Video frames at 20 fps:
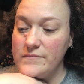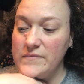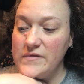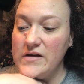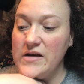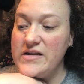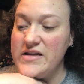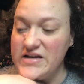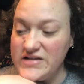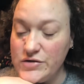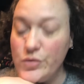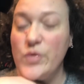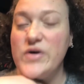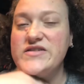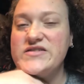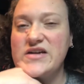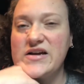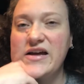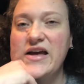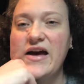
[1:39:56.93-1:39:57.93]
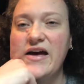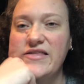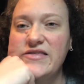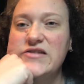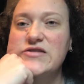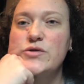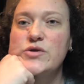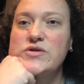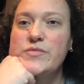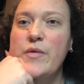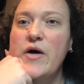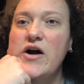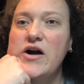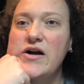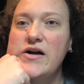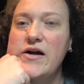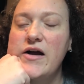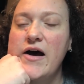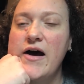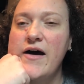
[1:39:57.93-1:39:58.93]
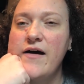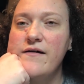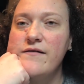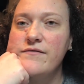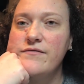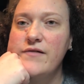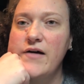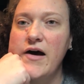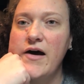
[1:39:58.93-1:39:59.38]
this was part of